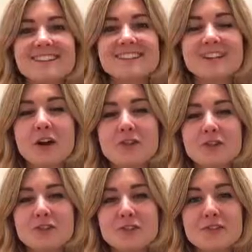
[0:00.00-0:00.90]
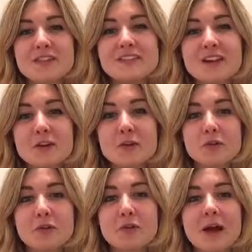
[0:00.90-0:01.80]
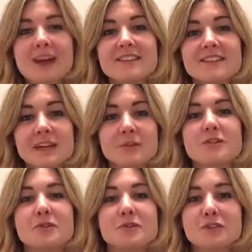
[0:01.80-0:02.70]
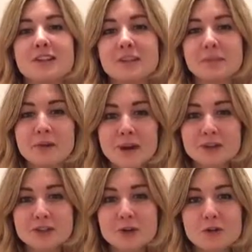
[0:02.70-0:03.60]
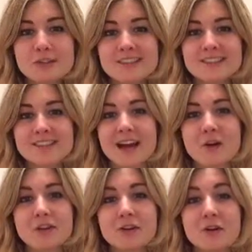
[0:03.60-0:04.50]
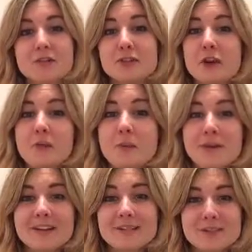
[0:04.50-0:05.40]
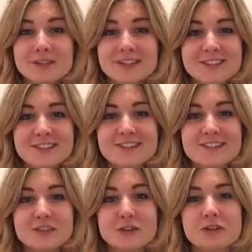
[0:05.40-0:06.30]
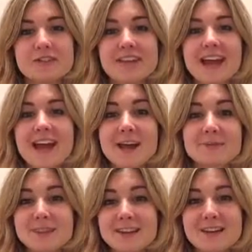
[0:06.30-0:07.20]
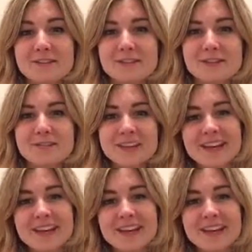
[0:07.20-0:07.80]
guys, it's Nicole Jones from the Physio crew, and today I'm going to talk to you a little bit about shoulders. Now, I don't know if you know, but my special interest is shoulders. I absolutely love them.